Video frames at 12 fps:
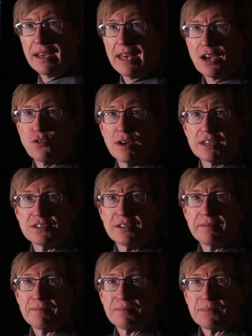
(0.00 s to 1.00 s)
a crust.
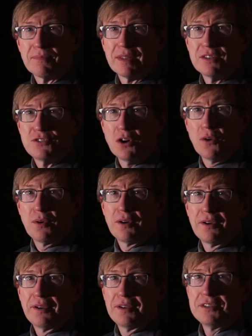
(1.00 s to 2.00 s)
So,
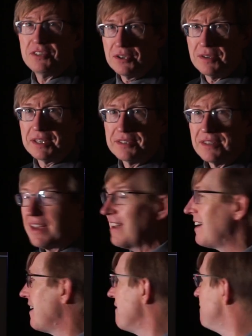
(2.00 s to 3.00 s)
Ceres,
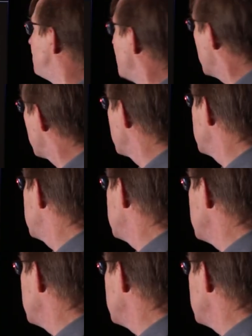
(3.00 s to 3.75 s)
a very